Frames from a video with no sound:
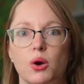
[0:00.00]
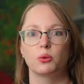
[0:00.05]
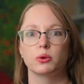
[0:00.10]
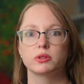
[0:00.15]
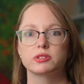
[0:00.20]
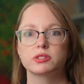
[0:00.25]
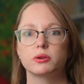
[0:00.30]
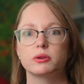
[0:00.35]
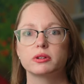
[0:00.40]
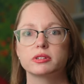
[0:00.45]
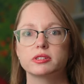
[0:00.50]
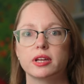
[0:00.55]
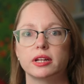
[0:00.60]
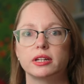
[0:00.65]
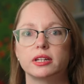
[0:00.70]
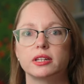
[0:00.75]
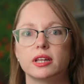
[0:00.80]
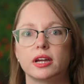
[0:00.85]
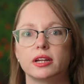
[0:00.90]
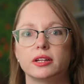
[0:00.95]
We're so
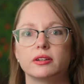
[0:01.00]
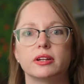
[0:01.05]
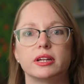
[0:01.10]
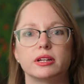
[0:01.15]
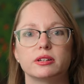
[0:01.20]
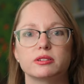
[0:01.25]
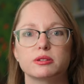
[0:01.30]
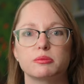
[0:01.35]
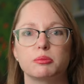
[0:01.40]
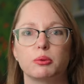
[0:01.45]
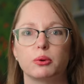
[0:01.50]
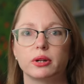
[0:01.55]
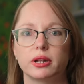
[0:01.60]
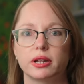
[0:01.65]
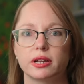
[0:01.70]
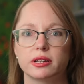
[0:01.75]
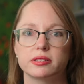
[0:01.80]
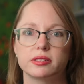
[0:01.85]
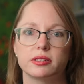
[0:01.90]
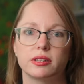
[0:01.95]
excited that you're here supporting
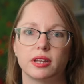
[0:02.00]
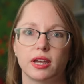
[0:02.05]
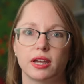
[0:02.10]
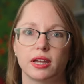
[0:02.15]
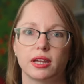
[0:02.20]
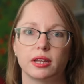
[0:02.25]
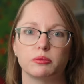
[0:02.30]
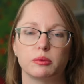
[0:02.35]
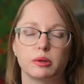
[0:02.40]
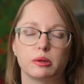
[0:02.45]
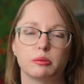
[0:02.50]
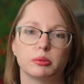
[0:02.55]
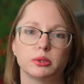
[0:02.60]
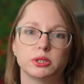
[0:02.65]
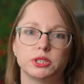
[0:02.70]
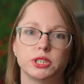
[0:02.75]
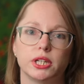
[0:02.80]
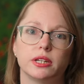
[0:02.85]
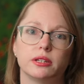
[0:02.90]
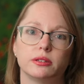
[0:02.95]
us today, and we
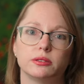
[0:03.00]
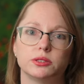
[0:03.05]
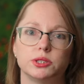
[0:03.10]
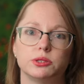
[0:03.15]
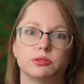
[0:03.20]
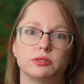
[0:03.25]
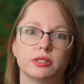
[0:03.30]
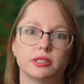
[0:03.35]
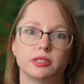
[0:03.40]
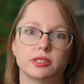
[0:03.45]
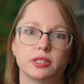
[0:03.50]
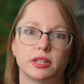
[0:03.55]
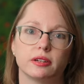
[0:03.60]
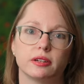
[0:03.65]
appreciate you choosing to